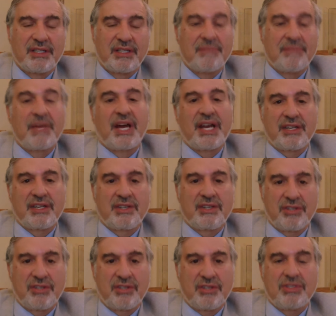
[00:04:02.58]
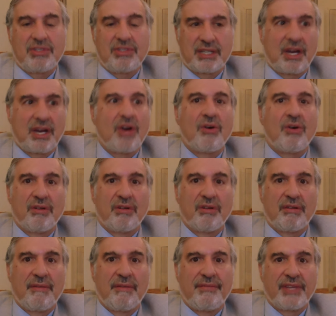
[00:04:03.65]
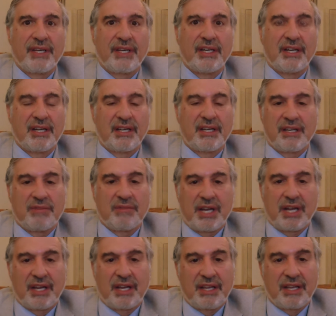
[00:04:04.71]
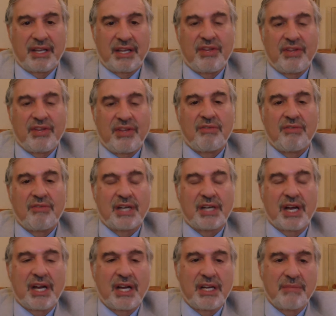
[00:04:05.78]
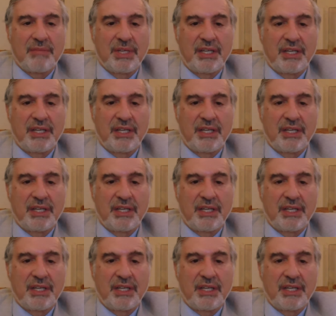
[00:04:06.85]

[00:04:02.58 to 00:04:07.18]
to mine useless coal. They'd have no economy